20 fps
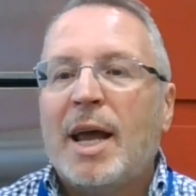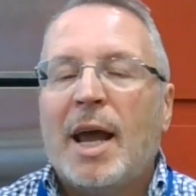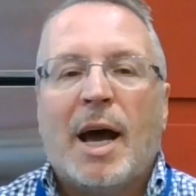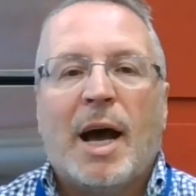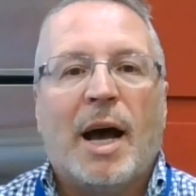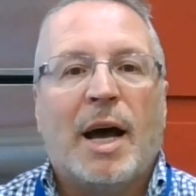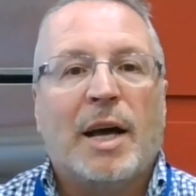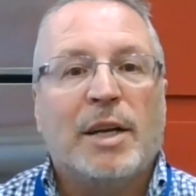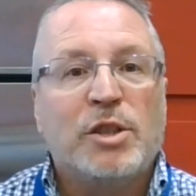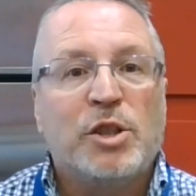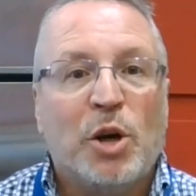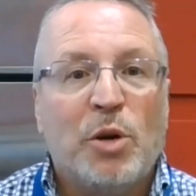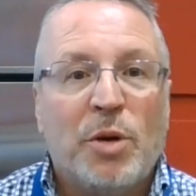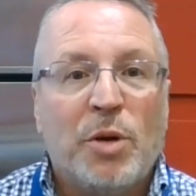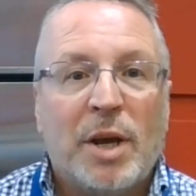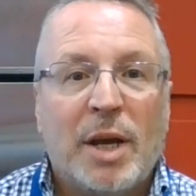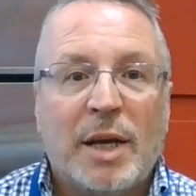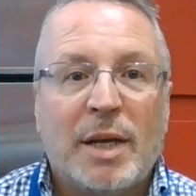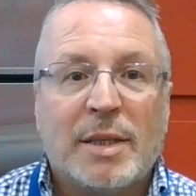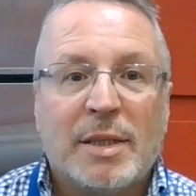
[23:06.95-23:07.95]
Uh,
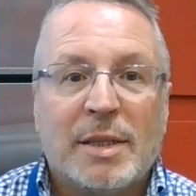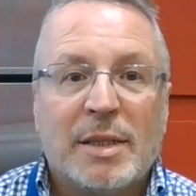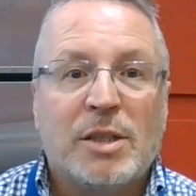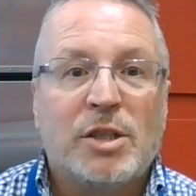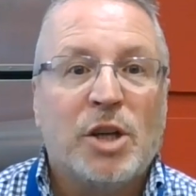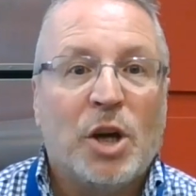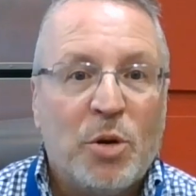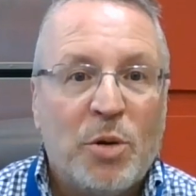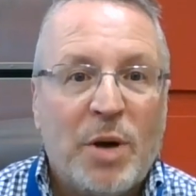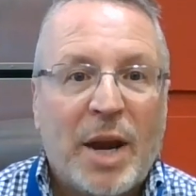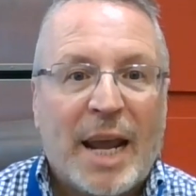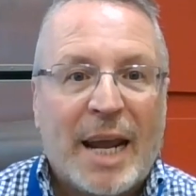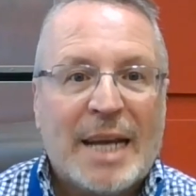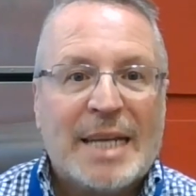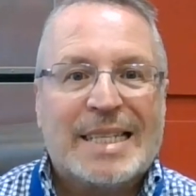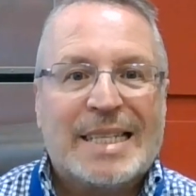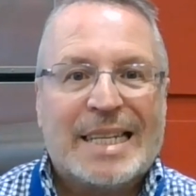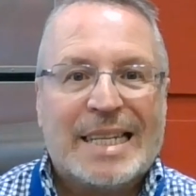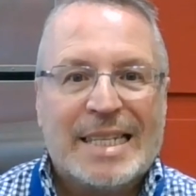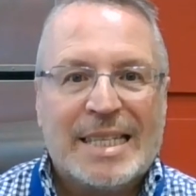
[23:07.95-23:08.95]
donate,
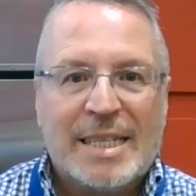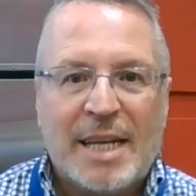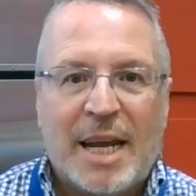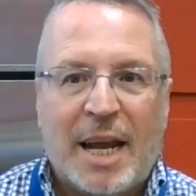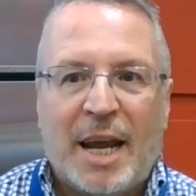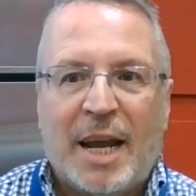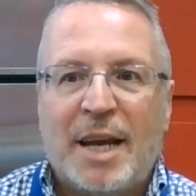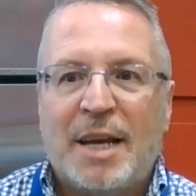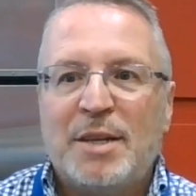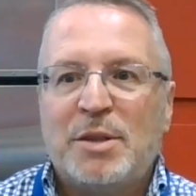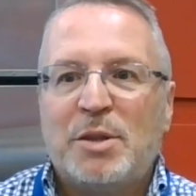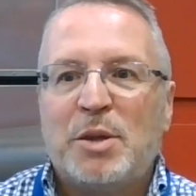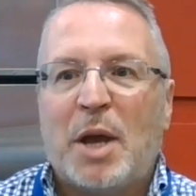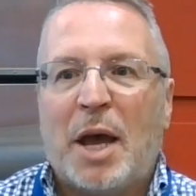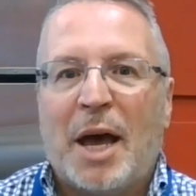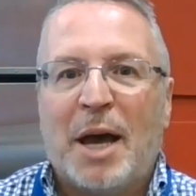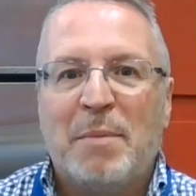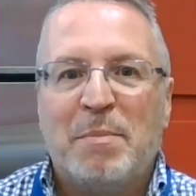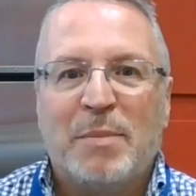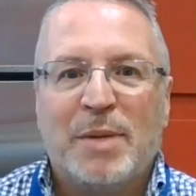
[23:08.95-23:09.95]
donate days
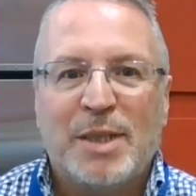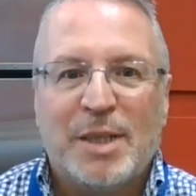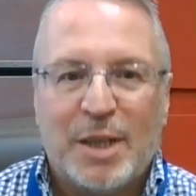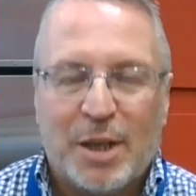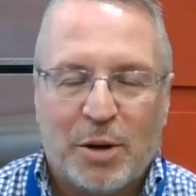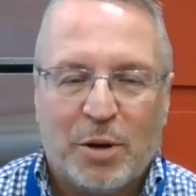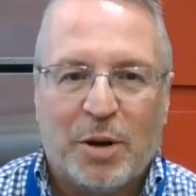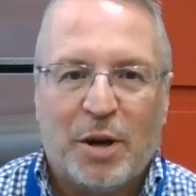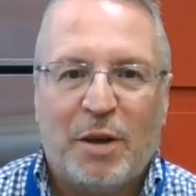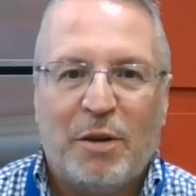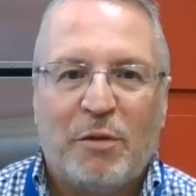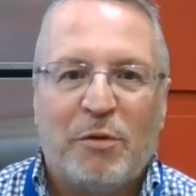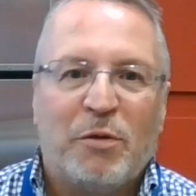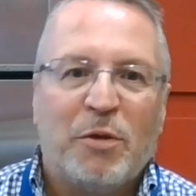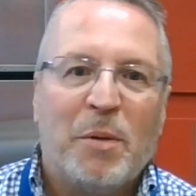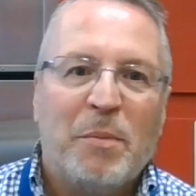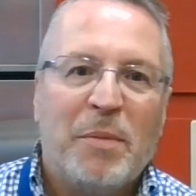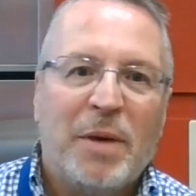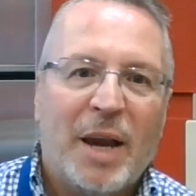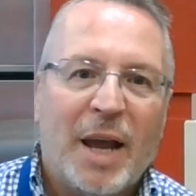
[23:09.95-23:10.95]
at Madeira
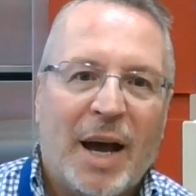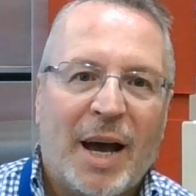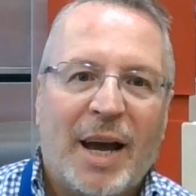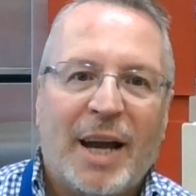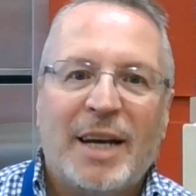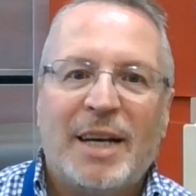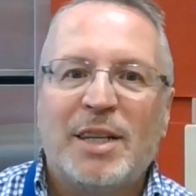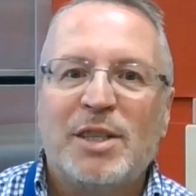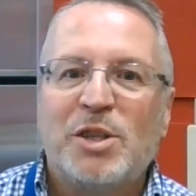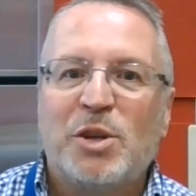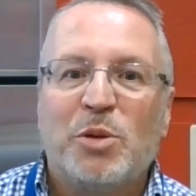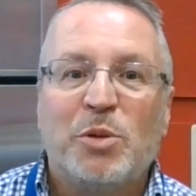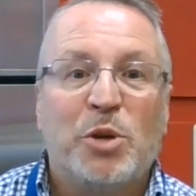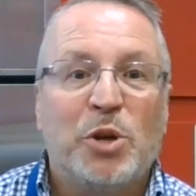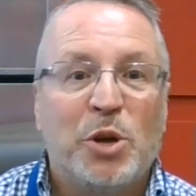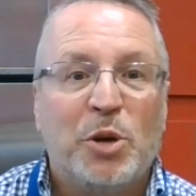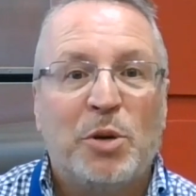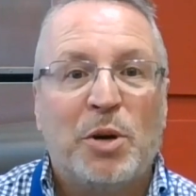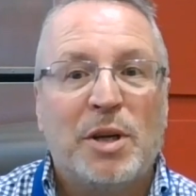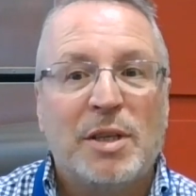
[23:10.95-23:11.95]
from 9 until
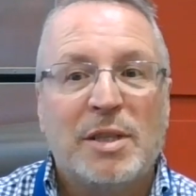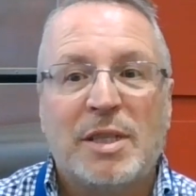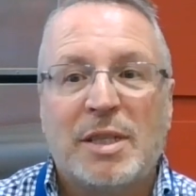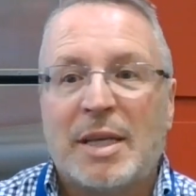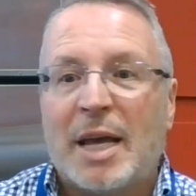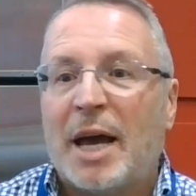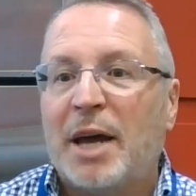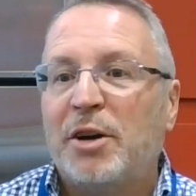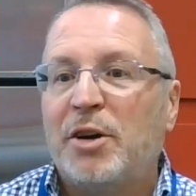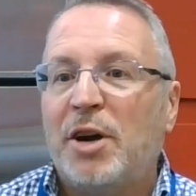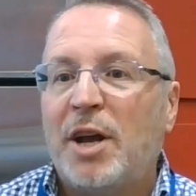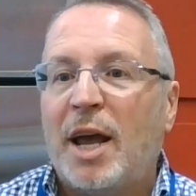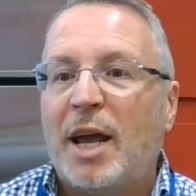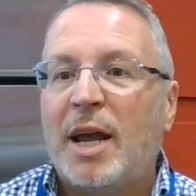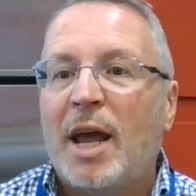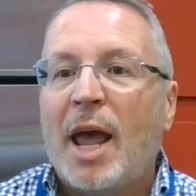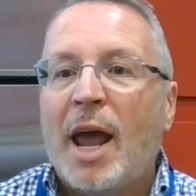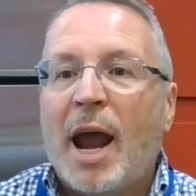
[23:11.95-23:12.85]
noon on Saturday.